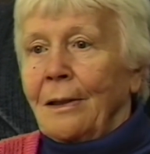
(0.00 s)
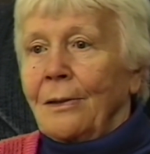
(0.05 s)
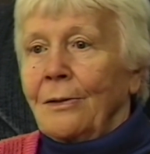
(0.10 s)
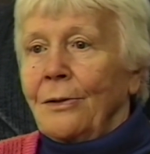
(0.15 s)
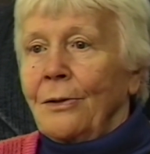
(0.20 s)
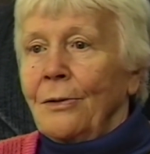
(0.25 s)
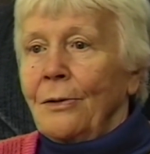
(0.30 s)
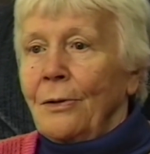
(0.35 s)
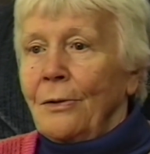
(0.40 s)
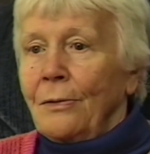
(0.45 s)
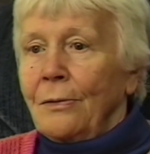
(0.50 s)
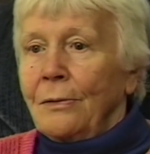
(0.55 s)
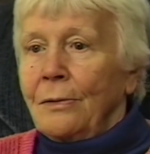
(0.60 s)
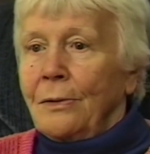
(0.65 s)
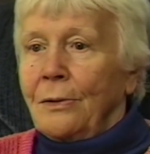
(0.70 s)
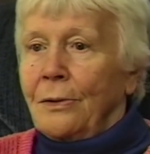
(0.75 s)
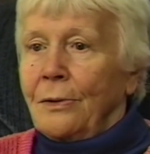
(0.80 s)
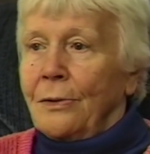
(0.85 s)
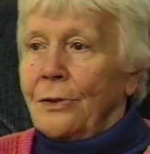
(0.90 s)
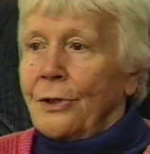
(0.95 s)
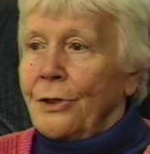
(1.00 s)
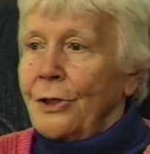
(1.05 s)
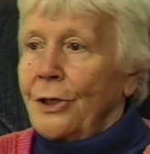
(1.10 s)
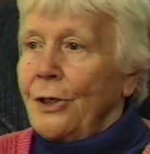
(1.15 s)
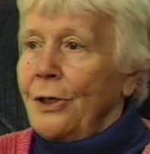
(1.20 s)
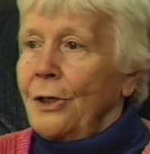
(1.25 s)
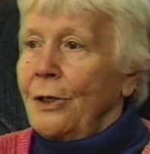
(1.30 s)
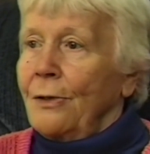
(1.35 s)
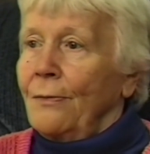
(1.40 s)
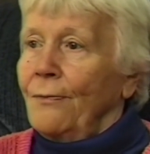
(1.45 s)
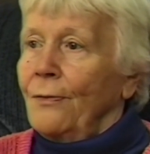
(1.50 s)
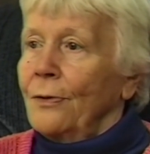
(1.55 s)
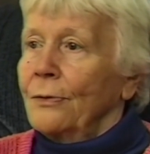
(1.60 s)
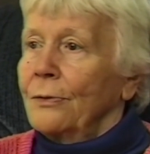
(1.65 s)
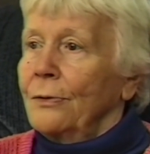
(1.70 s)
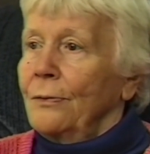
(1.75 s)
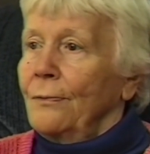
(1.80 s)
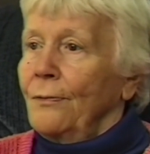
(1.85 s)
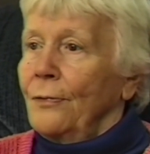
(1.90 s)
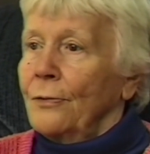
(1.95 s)
to seek
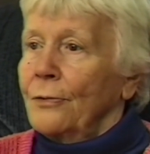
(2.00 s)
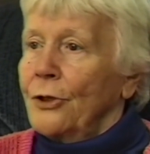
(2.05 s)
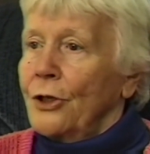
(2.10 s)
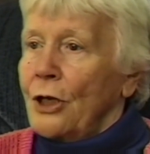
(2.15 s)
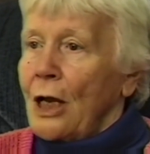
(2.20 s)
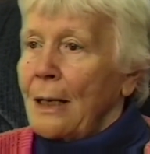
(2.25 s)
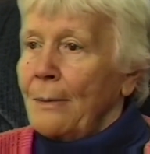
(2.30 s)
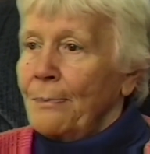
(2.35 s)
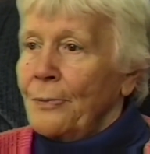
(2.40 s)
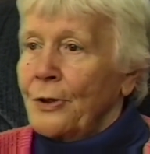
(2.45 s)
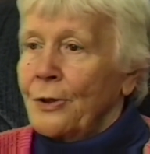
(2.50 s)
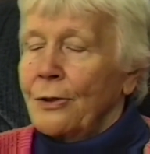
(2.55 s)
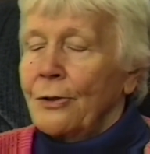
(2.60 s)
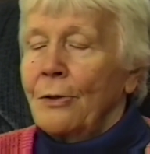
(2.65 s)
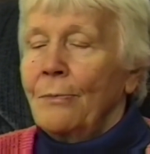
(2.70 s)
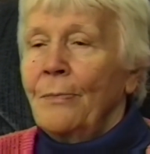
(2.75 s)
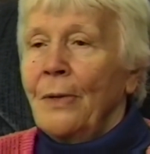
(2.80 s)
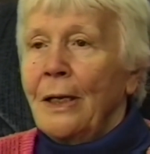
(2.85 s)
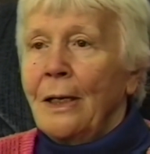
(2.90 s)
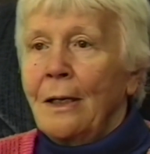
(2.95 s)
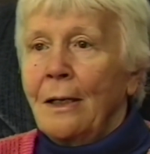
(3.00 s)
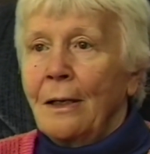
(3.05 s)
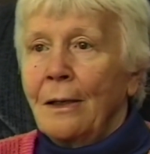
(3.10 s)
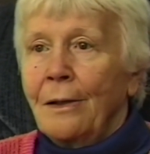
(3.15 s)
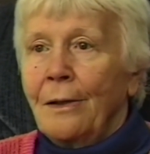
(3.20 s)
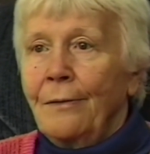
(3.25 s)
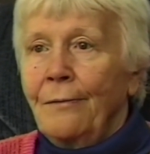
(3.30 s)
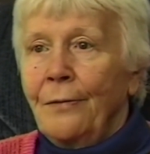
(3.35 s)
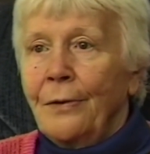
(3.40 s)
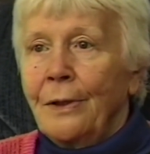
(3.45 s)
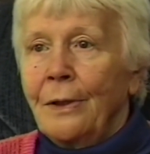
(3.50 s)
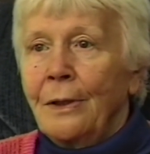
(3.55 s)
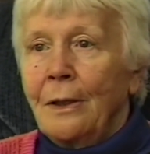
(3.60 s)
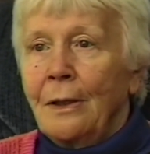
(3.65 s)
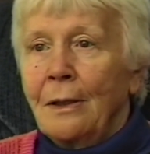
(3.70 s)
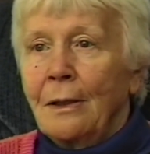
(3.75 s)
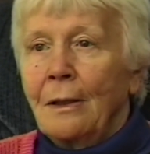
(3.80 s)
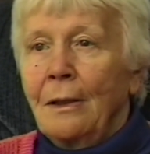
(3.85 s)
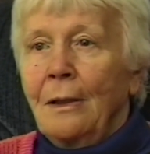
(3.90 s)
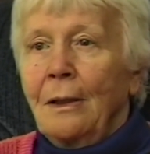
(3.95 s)
for jobs to make a living.
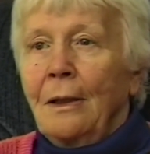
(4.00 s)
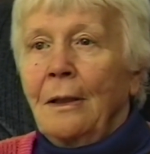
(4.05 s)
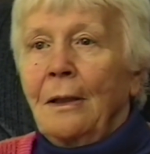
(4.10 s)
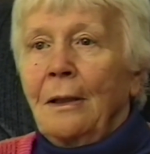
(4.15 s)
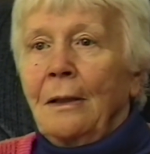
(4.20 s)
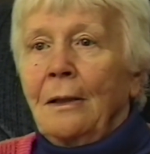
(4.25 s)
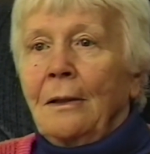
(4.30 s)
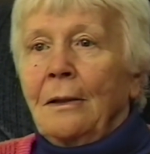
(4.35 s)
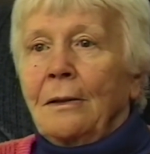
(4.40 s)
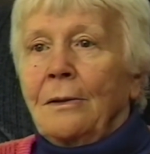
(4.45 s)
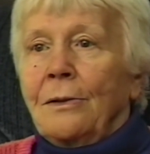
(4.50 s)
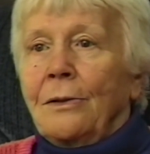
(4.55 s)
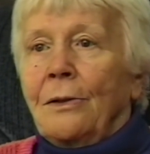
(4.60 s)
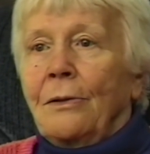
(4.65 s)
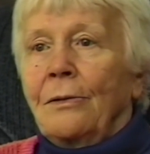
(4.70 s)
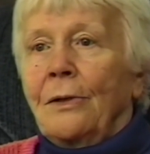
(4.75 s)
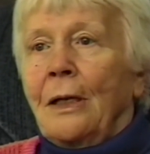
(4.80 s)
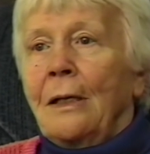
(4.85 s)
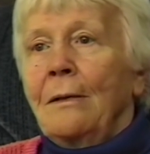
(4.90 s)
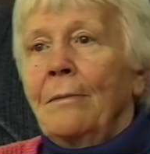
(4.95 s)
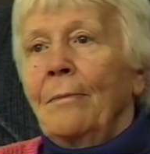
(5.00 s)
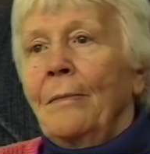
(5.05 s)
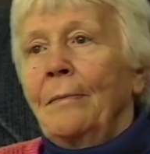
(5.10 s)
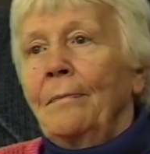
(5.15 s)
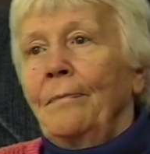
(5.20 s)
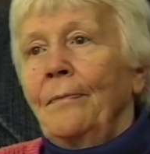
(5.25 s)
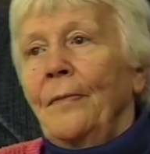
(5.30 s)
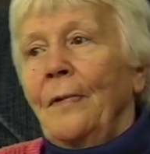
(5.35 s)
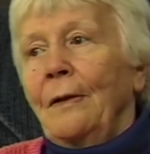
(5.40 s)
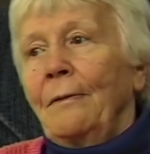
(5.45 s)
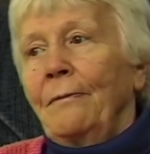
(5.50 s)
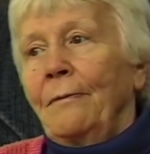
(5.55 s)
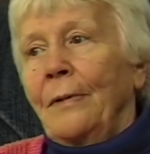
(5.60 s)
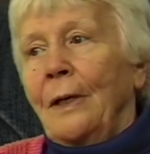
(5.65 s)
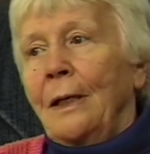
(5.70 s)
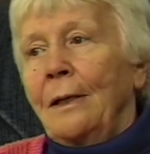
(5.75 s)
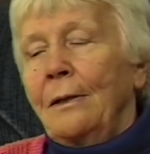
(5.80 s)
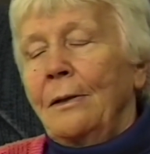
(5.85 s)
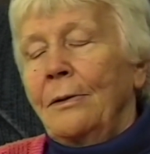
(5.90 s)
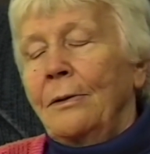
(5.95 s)
So they
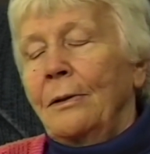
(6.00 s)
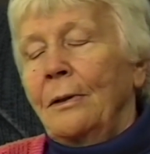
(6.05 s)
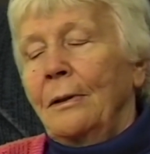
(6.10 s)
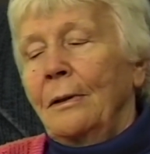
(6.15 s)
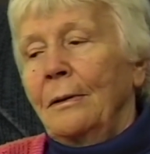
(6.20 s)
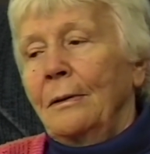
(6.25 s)
went